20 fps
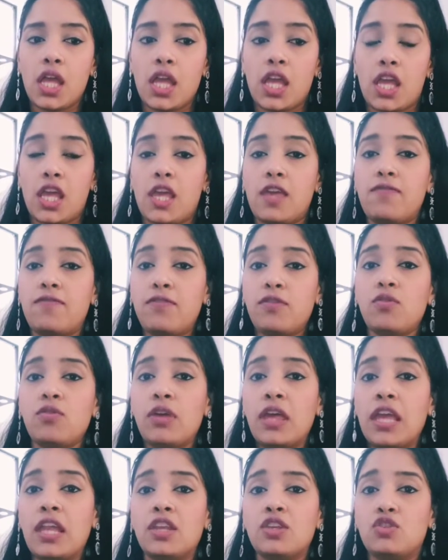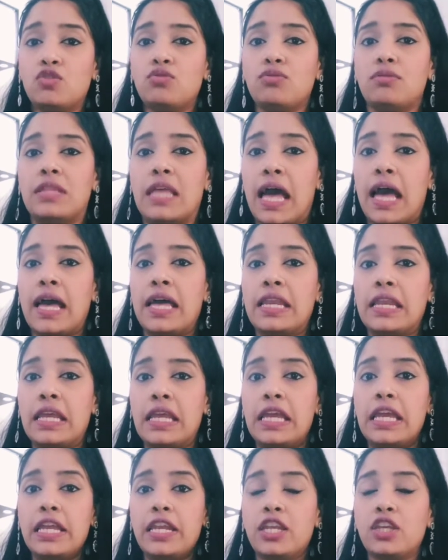if you can do that,
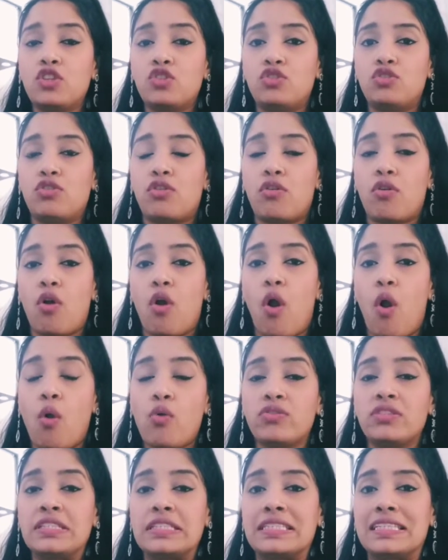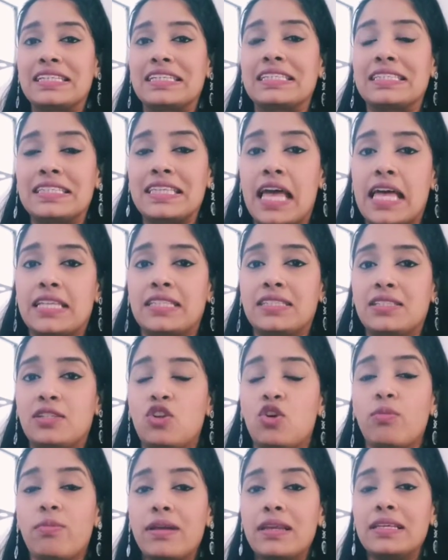it is your own success.
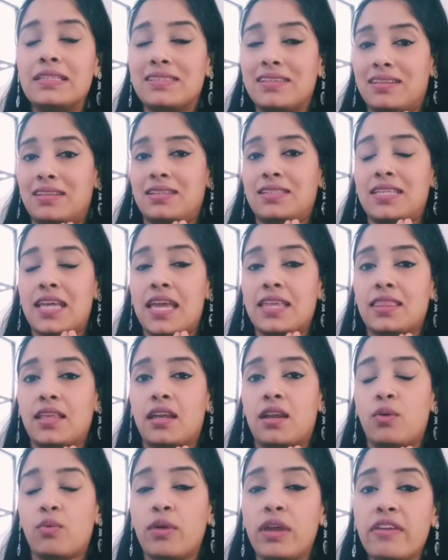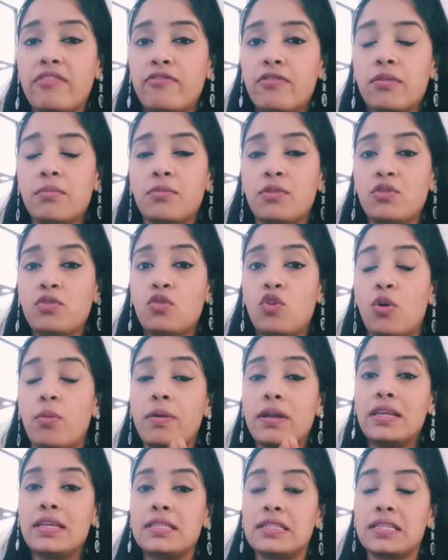Nobody's going to take that away from you.
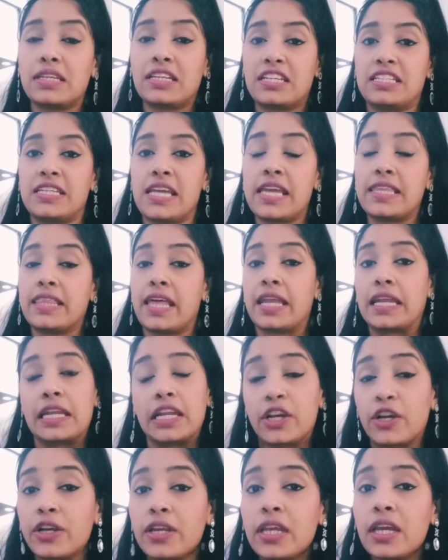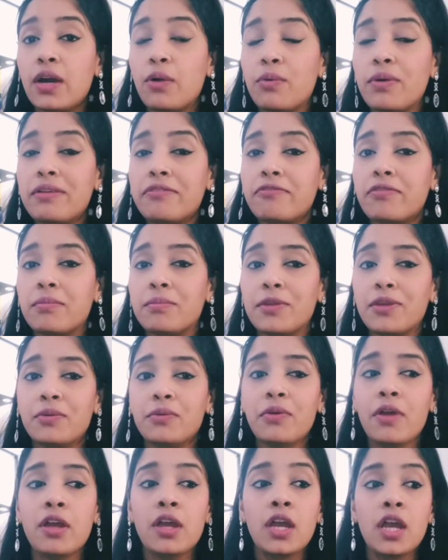Nobody's going to take that learning away from you.
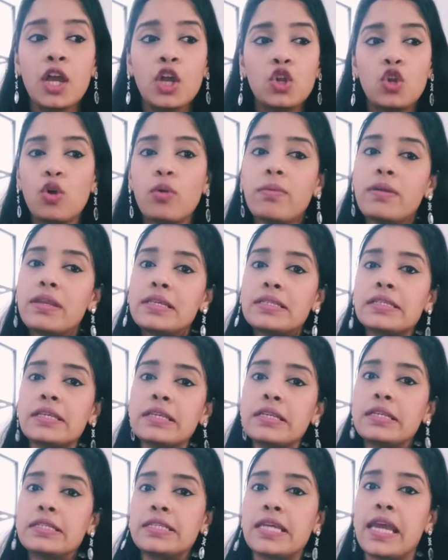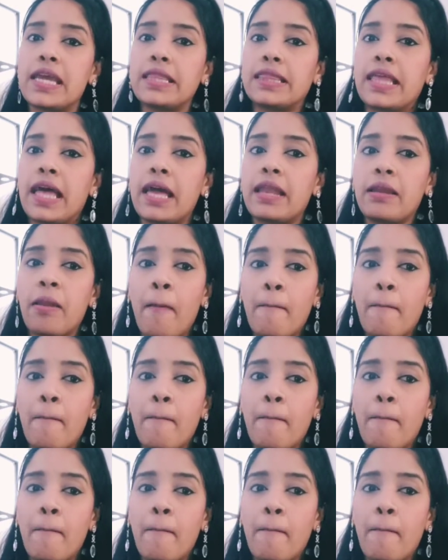Nobody's going to take that